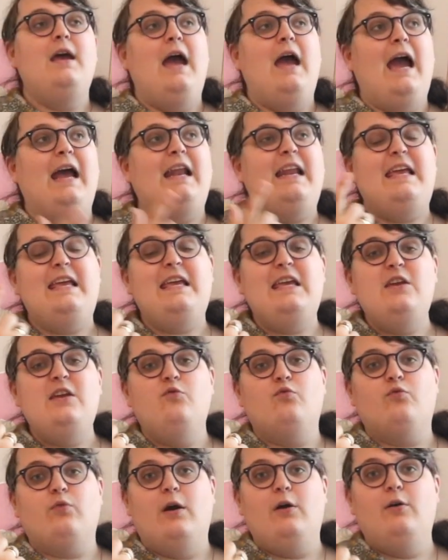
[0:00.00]
And he
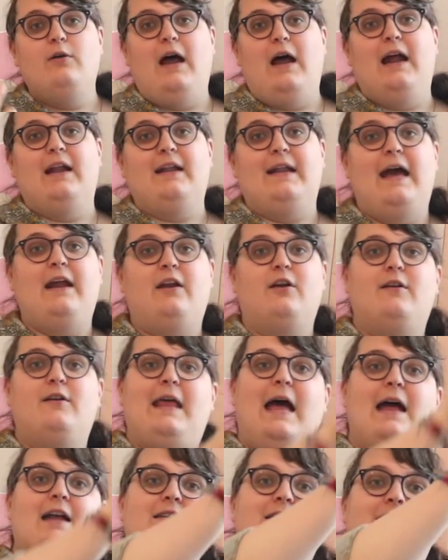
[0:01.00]
wrote a letter
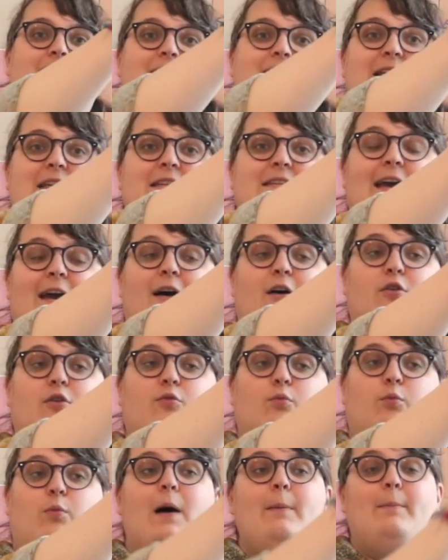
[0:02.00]
that
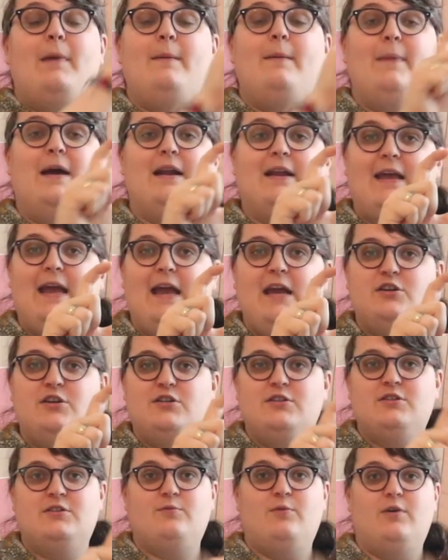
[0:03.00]
detailed what my
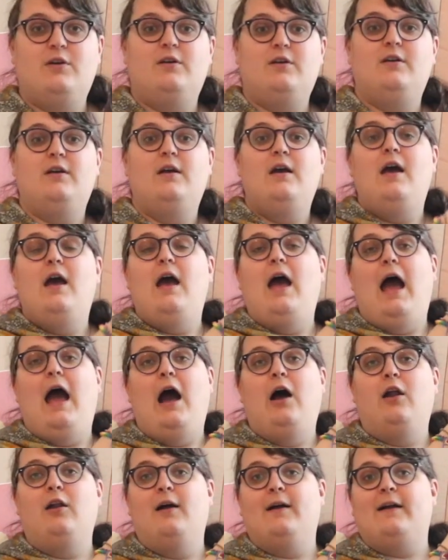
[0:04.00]
medications were,
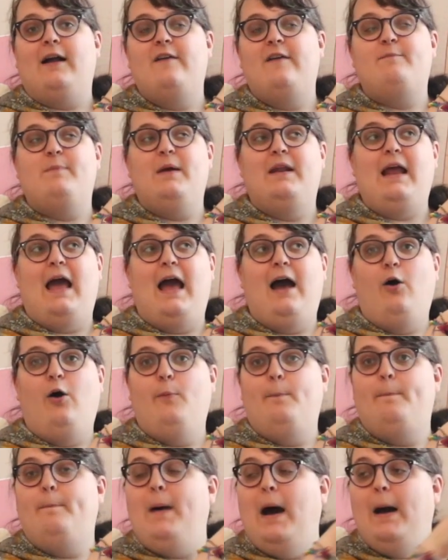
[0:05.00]
how long I've been
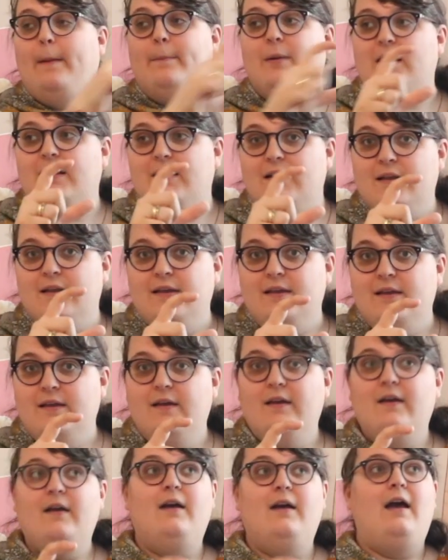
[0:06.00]
out publicly,
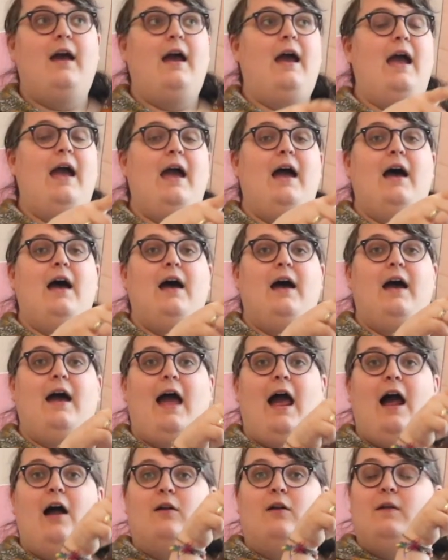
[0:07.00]

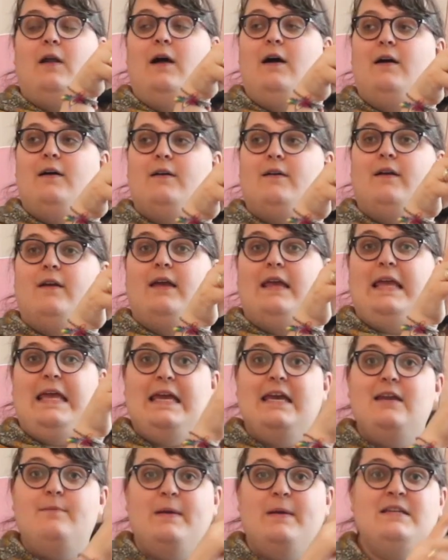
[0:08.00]
how long
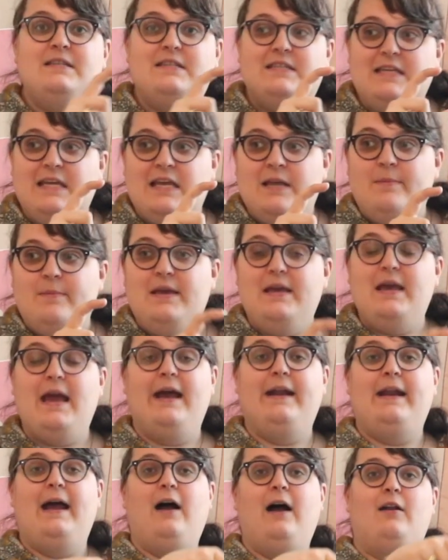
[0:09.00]
he'd been seeing me,
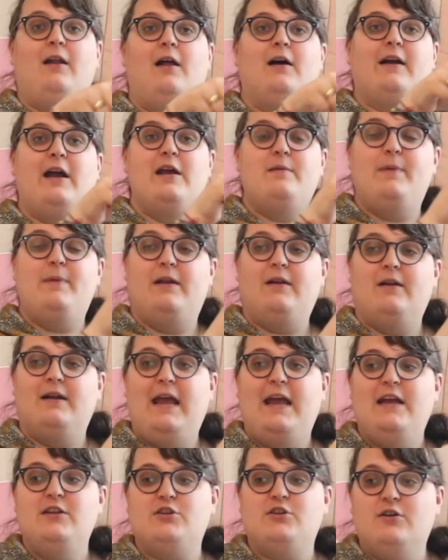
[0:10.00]
and how long I'd been on
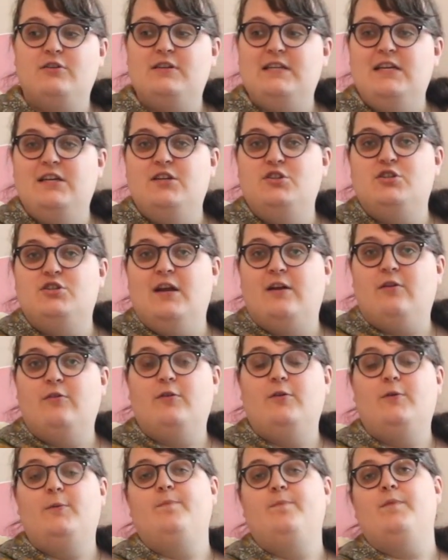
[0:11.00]
HRT in
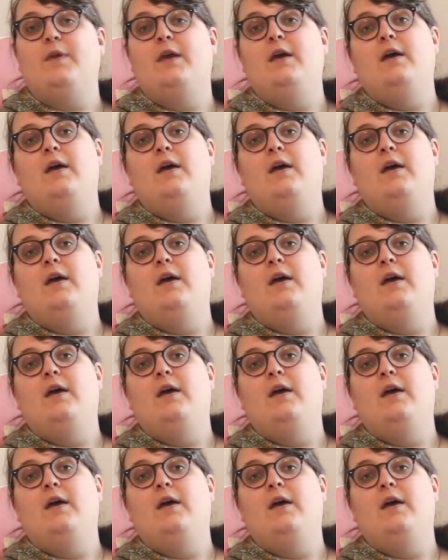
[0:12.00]
general.